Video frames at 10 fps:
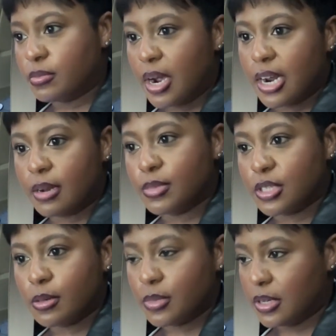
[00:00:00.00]
right, and I'm
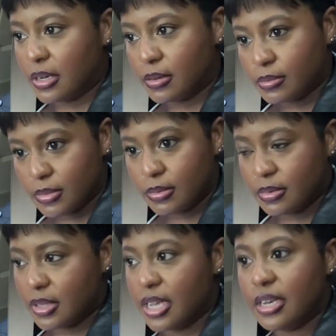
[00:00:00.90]
assuming,
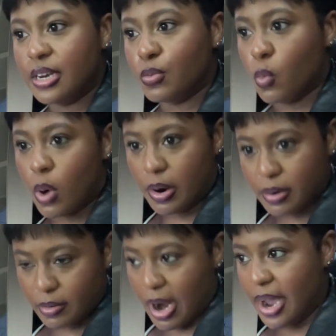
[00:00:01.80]
it didn't work,
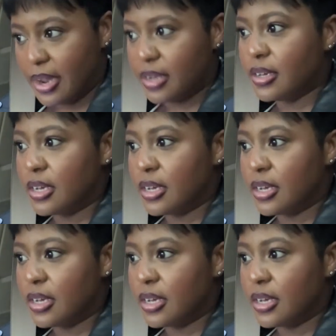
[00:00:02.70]
right?